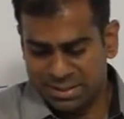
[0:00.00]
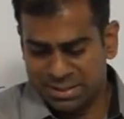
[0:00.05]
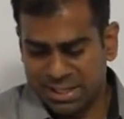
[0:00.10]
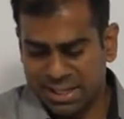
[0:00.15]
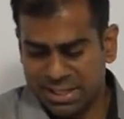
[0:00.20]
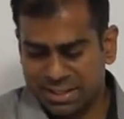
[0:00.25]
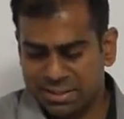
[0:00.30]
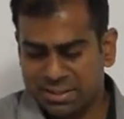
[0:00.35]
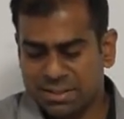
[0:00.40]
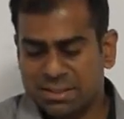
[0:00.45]

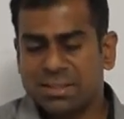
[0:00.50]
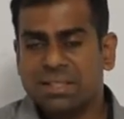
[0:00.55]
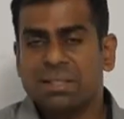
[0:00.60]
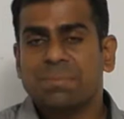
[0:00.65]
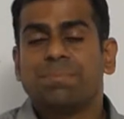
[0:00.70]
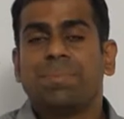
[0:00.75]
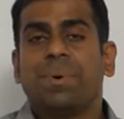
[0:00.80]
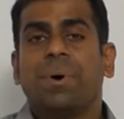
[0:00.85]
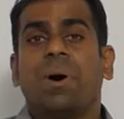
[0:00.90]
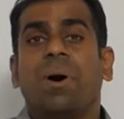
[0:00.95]
Checks
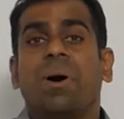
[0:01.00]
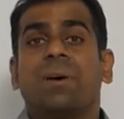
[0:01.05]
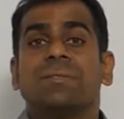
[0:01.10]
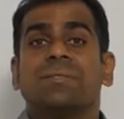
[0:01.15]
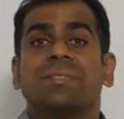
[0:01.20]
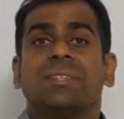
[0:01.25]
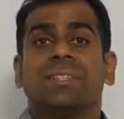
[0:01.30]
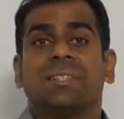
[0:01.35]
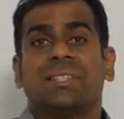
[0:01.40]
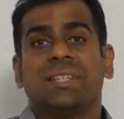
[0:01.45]

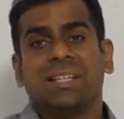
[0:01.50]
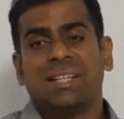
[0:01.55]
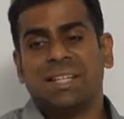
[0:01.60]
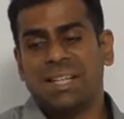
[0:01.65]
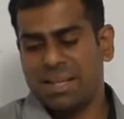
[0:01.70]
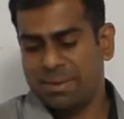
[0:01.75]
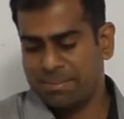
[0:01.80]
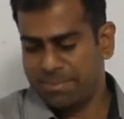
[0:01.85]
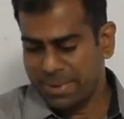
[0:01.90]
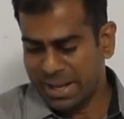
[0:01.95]
deposited
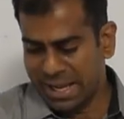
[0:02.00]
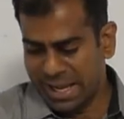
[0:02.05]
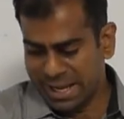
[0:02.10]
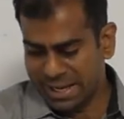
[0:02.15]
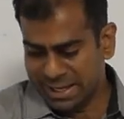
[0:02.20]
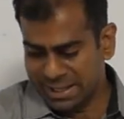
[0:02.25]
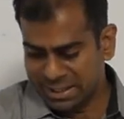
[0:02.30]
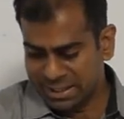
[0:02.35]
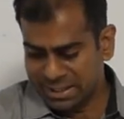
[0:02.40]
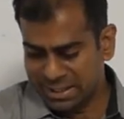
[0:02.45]
in
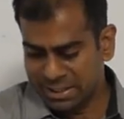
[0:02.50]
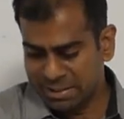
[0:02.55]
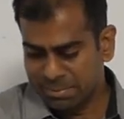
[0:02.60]
bank